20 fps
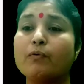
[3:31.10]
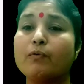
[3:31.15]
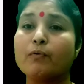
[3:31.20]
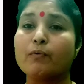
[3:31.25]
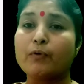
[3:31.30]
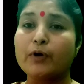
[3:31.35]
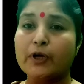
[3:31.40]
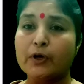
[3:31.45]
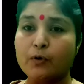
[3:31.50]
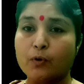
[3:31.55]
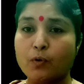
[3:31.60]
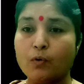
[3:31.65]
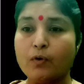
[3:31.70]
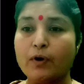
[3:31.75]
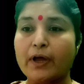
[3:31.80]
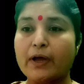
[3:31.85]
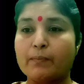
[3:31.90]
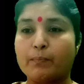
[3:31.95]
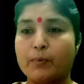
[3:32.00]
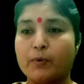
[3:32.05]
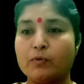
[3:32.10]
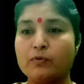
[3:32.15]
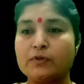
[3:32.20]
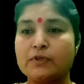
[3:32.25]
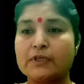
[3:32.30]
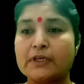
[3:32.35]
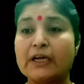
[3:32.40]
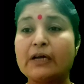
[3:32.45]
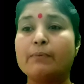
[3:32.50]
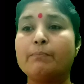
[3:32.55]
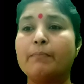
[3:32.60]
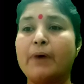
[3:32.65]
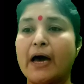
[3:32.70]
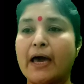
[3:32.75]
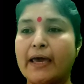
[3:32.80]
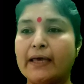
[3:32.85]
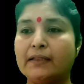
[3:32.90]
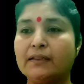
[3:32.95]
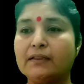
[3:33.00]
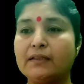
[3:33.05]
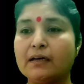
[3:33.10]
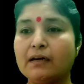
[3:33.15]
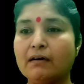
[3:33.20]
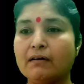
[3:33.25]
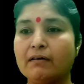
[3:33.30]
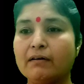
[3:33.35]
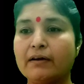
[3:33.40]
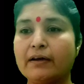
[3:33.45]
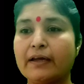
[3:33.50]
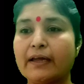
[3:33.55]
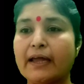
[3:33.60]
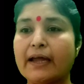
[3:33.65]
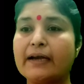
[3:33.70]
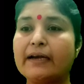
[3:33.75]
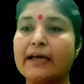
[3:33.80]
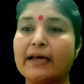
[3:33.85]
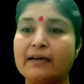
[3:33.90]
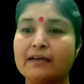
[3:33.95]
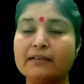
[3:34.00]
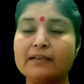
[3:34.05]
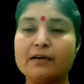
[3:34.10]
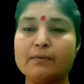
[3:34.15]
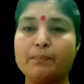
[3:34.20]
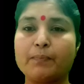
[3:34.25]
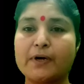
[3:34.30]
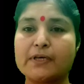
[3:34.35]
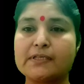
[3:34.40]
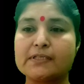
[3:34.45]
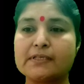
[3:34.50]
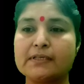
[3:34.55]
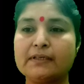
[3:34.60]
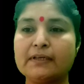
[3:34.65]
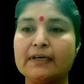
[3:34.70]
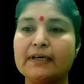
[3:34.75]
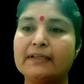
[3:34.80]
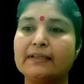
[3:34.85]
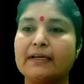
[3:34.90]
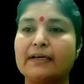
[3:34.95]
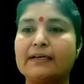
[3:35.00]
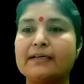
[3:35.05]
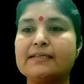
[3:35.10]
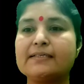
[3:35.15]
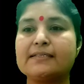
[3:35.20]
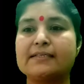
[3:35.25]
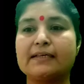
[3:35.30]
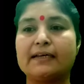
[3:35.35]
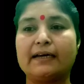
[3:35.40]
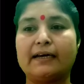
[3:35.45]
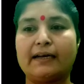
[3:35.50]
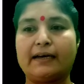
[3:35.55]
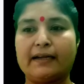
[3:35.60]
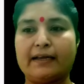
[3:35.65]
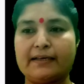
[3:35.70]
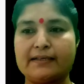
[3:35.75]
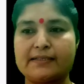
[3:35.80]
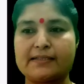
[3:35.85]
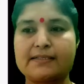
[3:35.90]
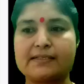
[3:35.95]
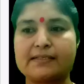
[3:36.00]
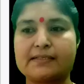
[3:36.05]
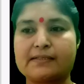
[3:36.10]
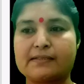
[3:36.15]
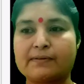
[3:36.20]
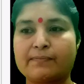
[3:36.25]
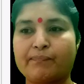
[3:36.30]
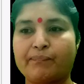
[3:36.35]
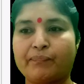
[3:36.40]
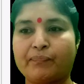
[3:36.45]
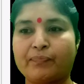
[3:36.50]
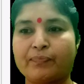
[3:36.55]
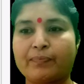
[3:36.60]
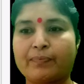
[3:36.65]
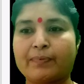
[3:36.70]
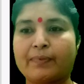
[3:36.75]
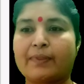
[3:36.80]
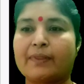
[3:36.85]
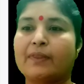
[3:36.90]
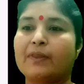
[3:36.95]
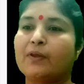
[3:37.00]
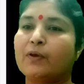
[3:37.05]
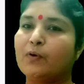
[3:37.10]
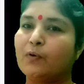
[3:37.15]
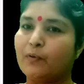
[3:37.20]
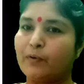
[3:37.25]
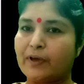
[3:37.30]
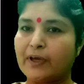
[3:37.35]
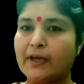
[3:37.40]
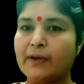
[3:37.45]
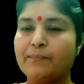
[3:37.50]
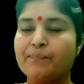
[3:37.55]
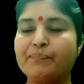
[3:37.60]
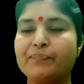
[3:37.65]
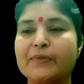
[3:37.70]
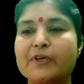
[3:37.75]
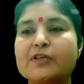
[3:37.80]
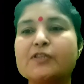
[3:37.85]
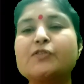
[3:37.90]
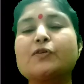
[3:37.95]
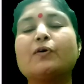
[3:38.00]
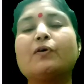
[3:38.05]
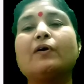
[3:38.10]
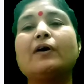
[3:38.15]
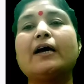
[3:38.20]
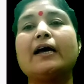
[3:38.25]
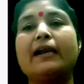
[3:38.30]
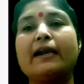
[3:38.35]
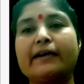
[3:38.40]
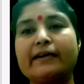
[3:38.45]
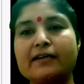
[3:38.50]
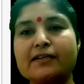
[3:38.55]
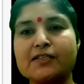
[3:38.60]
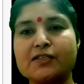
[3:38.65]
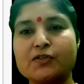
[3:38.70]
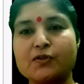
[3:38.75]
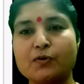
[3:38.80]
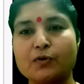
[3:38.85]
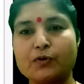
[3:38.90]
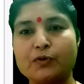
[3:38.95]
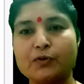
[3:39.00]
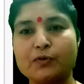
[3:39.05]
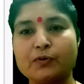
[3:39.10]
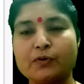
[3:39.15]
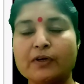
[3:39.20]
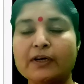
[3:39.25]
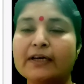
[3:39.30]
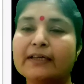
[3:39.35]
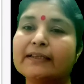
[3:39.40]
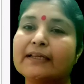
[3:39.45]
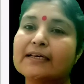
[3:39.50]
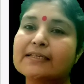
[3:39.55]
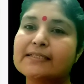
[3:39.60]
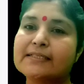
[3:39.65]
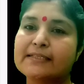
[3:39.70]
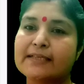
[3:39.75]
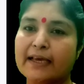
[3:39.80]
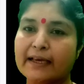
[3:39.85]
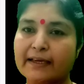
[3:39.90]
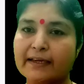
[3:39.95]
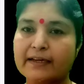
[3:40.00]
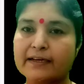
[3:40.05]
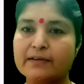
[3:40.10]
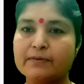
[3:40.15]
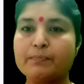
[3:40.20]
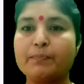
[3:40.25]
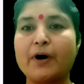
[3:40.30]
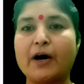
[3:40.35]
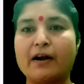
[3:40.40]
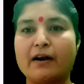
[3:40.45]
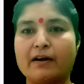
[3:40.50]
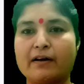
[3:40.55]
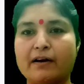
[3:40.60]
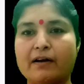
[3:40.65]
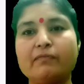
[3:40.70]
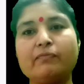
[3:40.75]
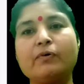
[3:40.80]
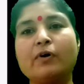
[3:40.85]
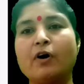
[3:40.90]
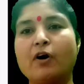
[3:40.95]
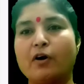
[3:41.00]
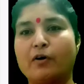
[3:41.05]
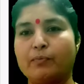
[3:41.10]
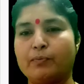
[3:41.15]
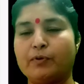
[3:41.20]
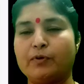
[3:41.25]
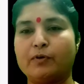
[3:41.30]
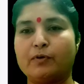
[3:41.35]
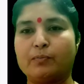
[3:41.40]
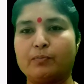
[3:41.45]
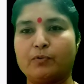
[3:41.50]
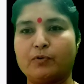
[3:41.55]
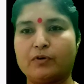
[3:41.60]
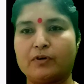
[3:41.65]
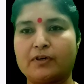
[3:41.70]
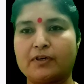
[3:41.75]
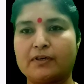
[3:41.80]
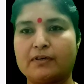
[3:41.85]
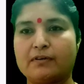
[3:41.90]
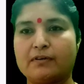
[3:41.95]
we know about Mahendra and another person, that is Ganesh. Okay, so let us go to the second paragraph of your book.